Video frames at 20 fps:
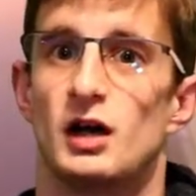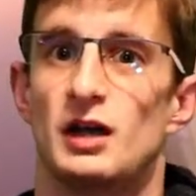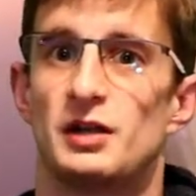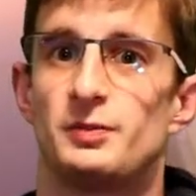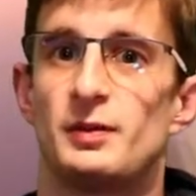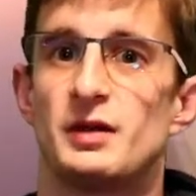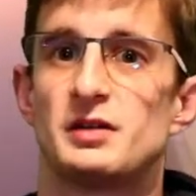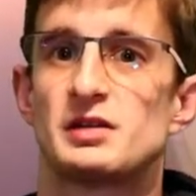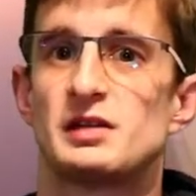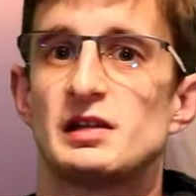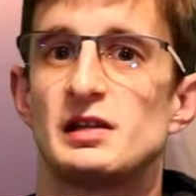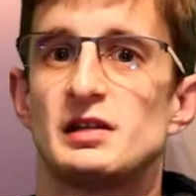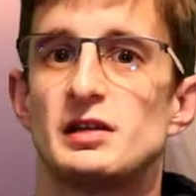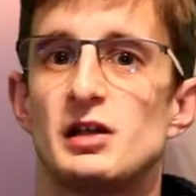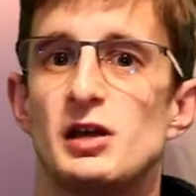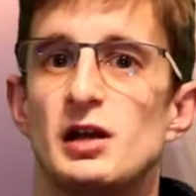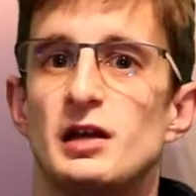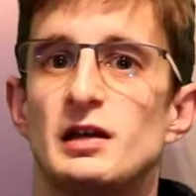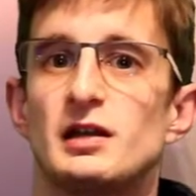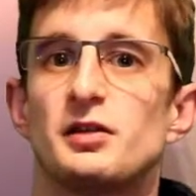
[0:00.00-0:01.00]
especially in
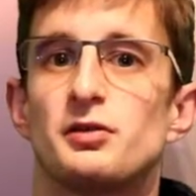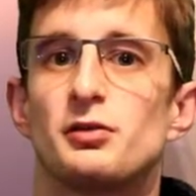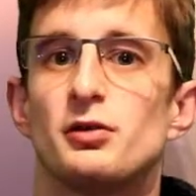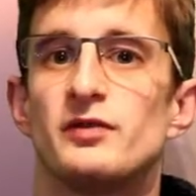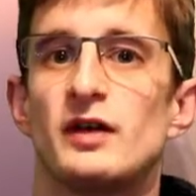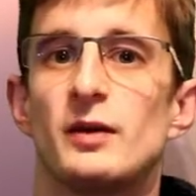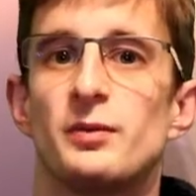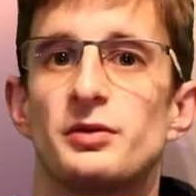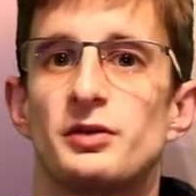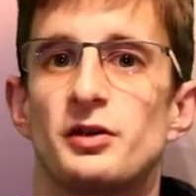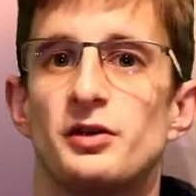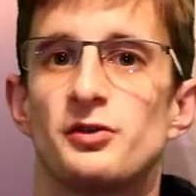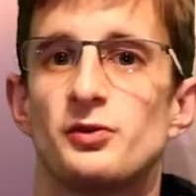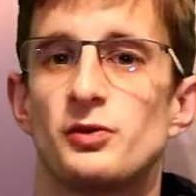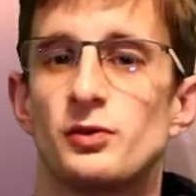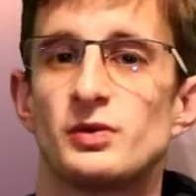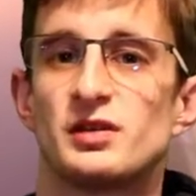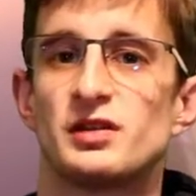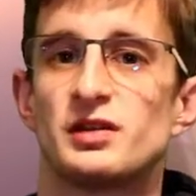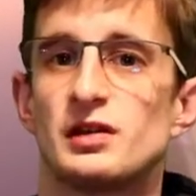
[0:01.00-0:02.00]
the earlier sort of episodes
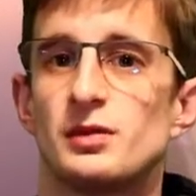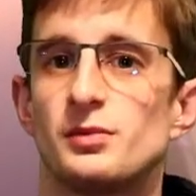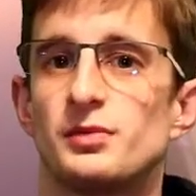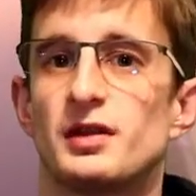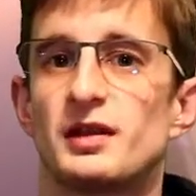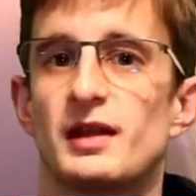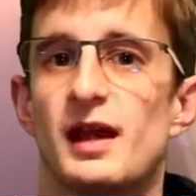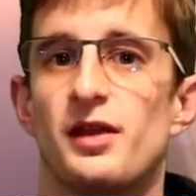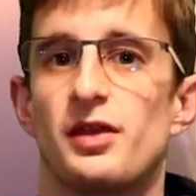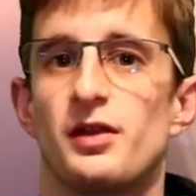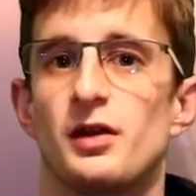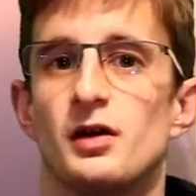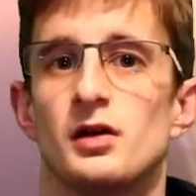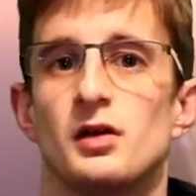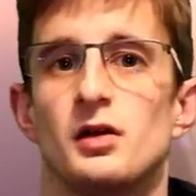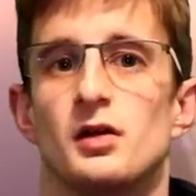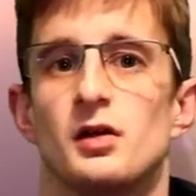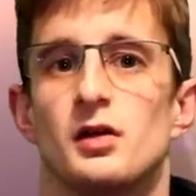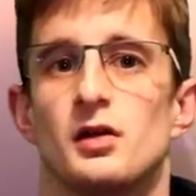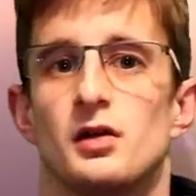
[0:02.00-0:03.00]
where we see him together.
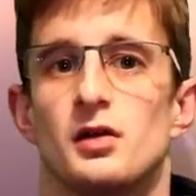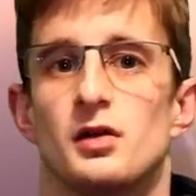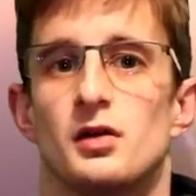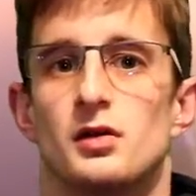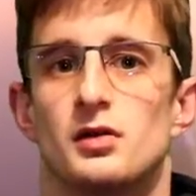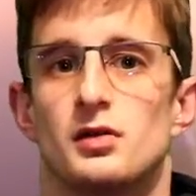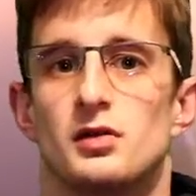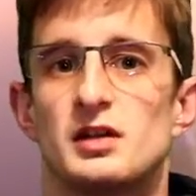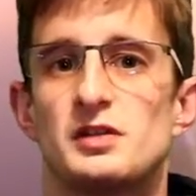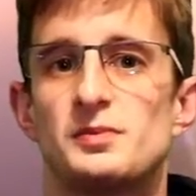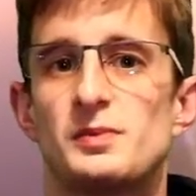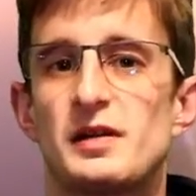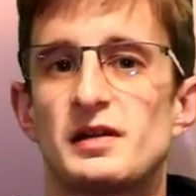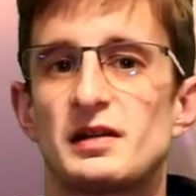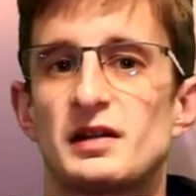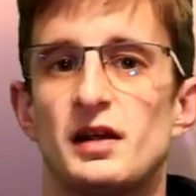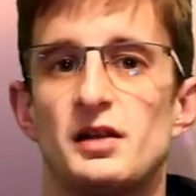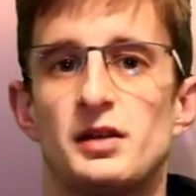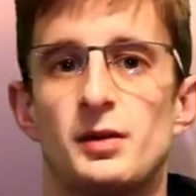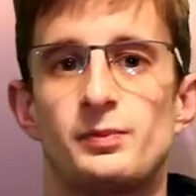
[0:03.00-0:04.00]
He's
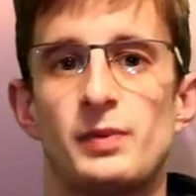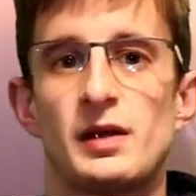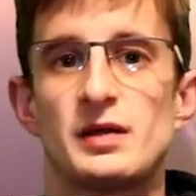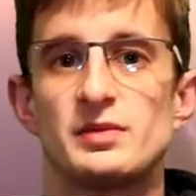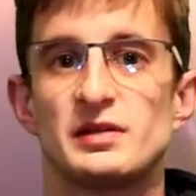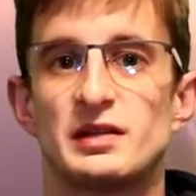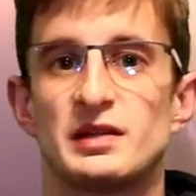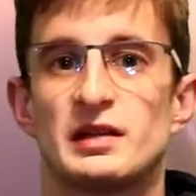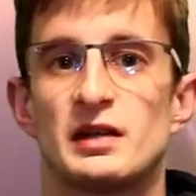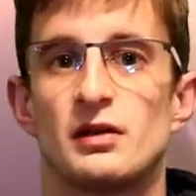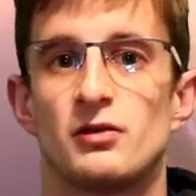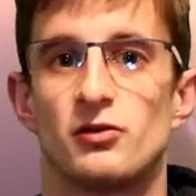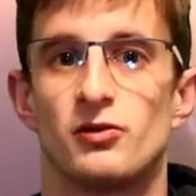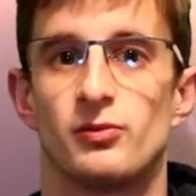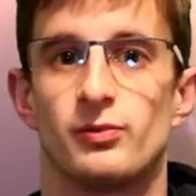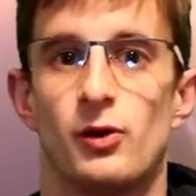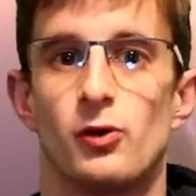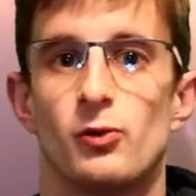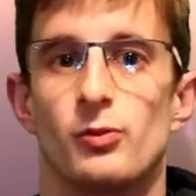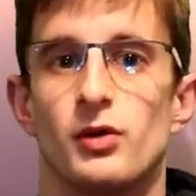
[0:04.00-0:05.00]
basically like the babysitter
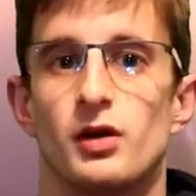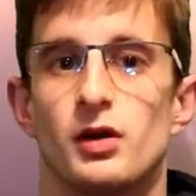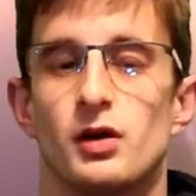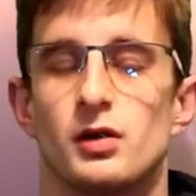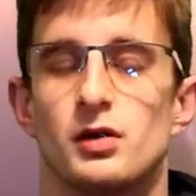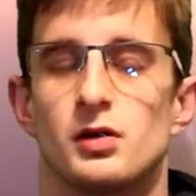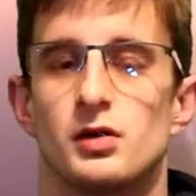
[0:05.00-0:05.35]
of Bowman,